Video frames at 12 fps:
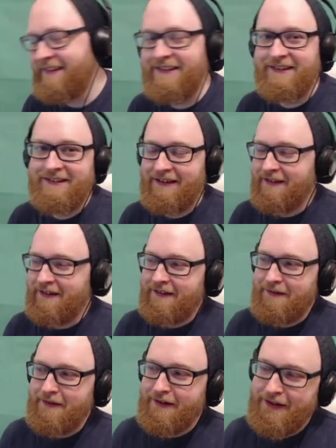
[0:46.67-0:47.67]
So this is the
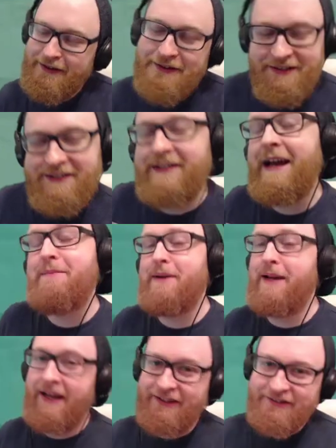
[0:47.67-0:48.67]
the, the goose is an
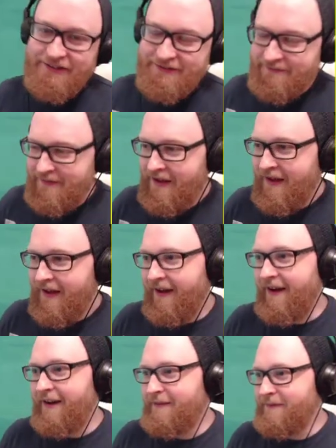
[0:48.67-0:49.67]
application
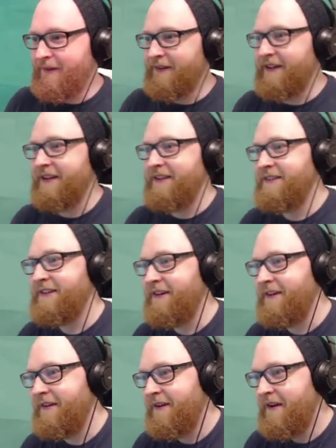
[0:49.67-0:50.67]
um, on
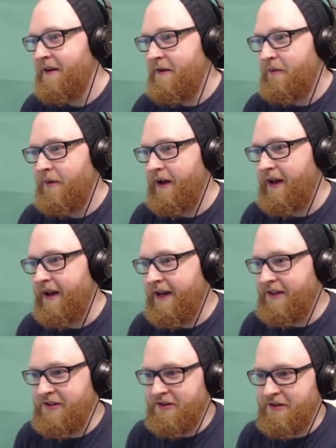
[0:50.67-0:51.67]
itch.io where
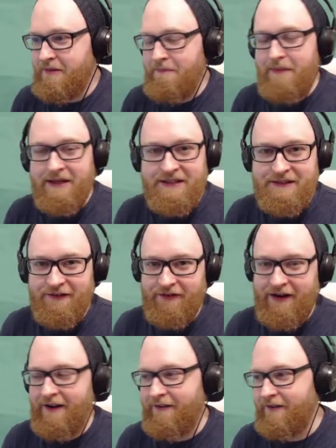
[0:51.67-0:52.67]
he just messes
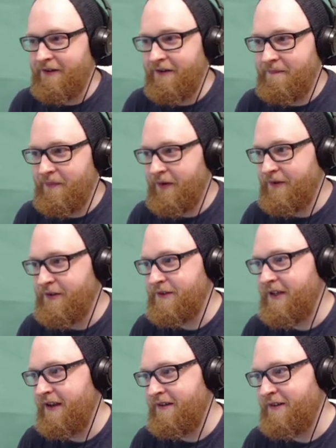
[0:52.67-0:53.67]
around on your
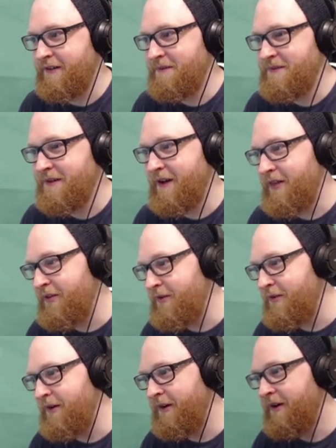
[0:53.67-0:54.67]
desktop. So I
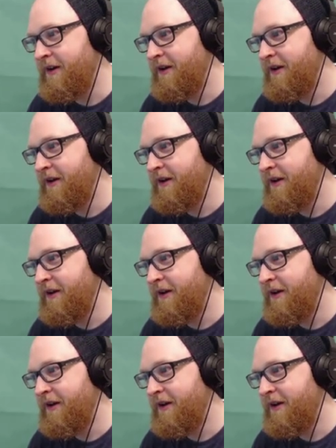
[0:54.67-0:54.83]
thought,